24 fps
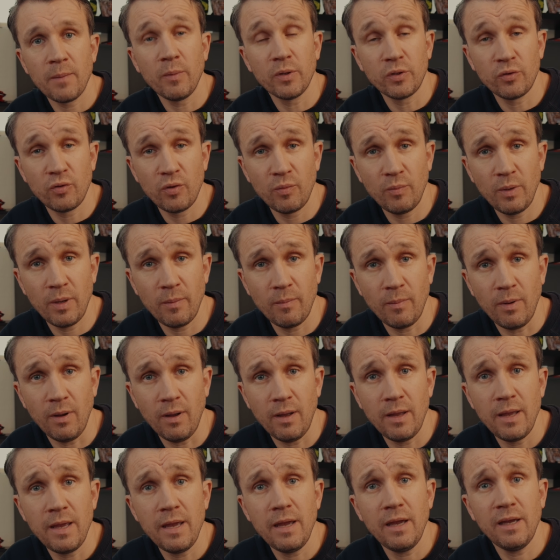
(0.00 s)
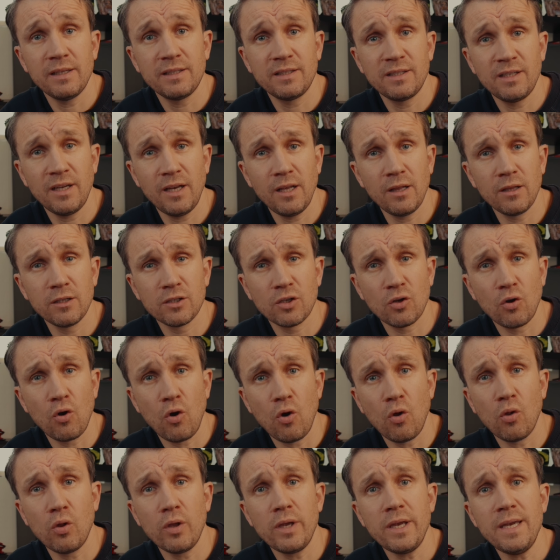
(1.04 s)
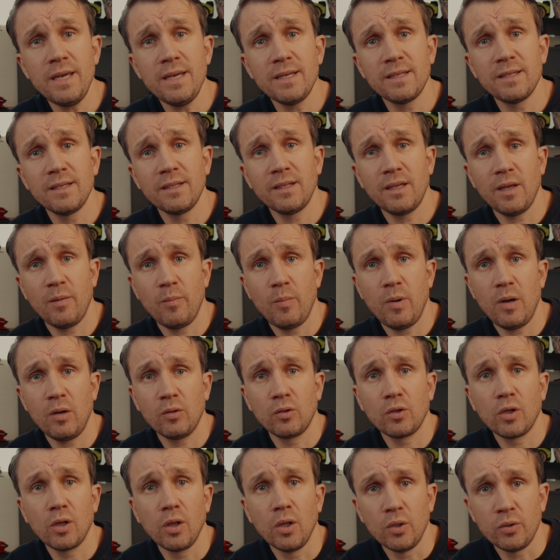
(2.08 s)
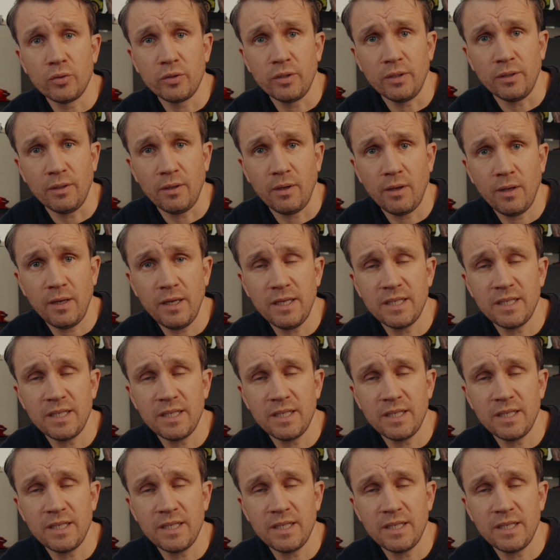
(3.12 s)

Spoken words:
But remember, a sales call isn't about closing.